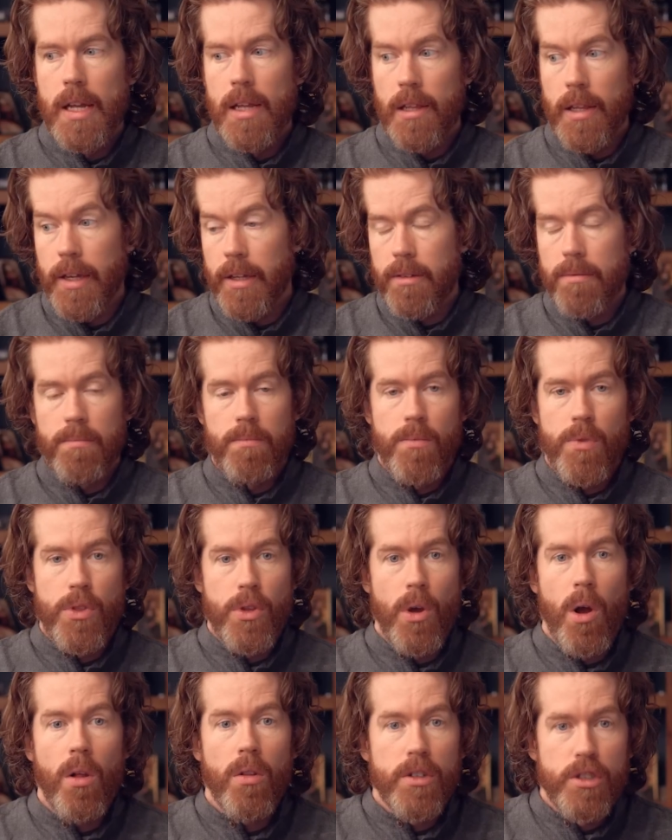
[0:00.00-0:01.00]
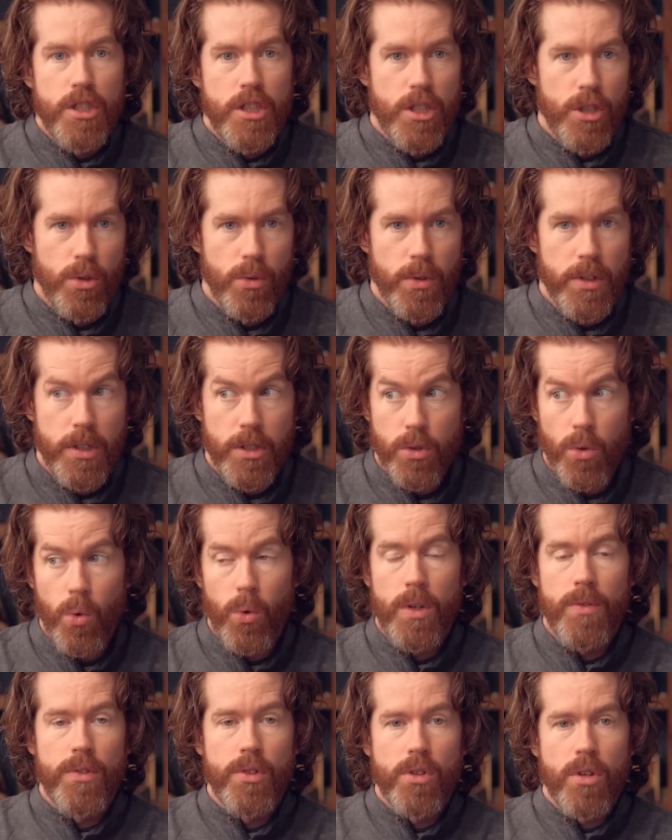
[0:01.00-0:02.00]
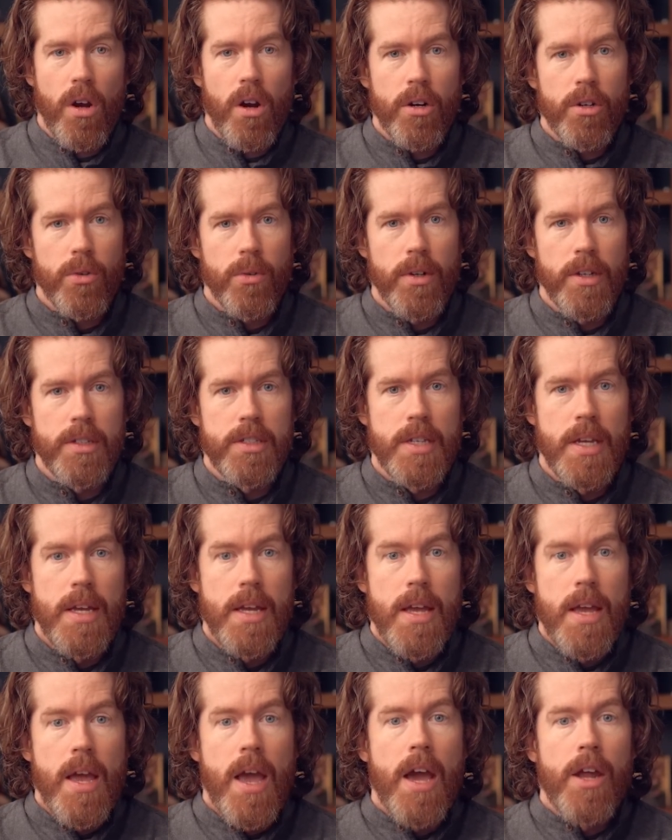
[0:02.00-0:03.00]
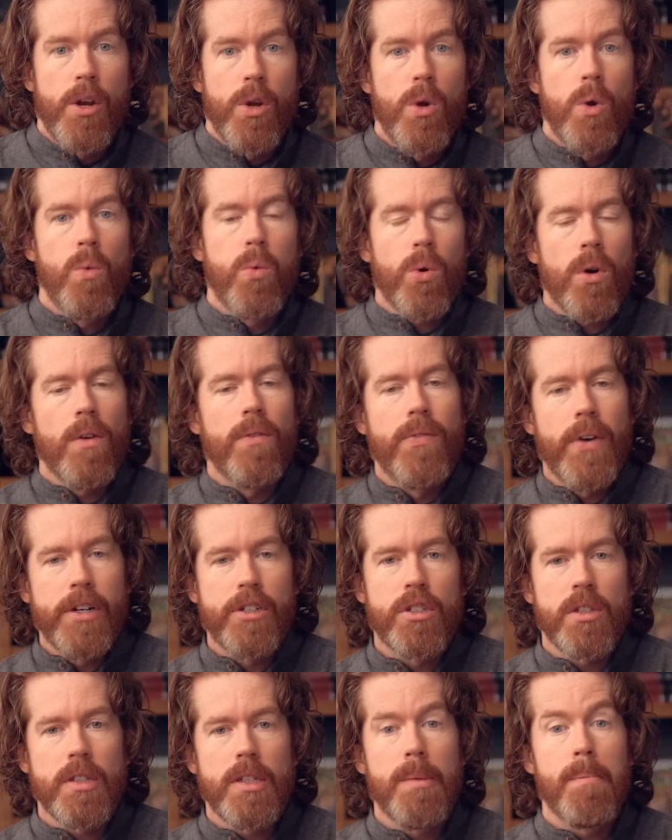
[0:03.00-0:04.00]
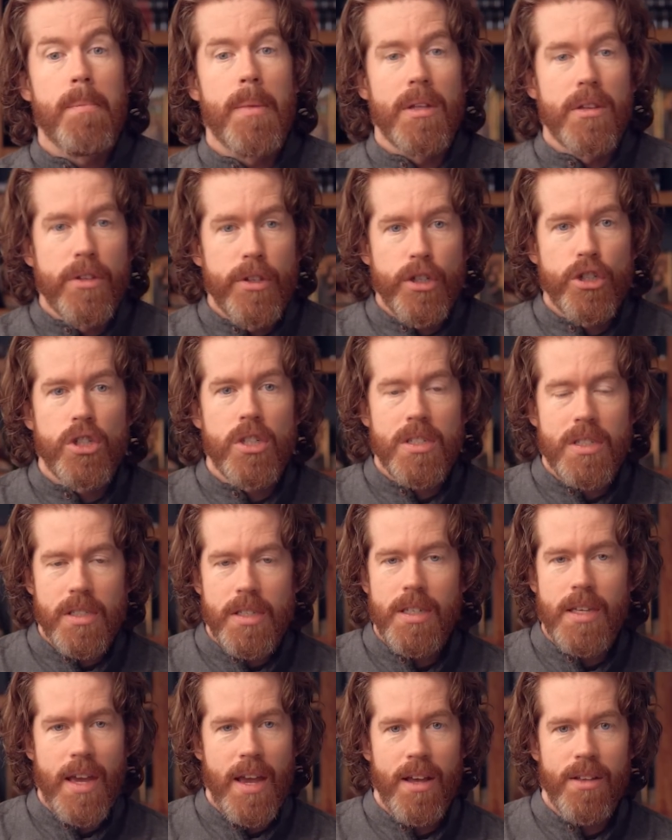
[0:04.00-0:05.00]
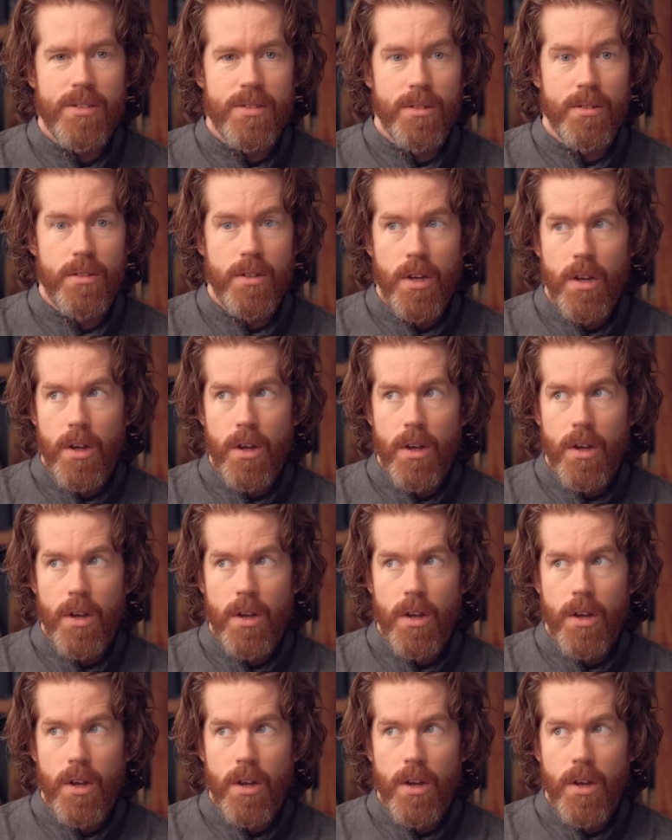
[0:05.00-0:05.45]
like theology degrees or even doctorates, and who were eventually maliciously canceled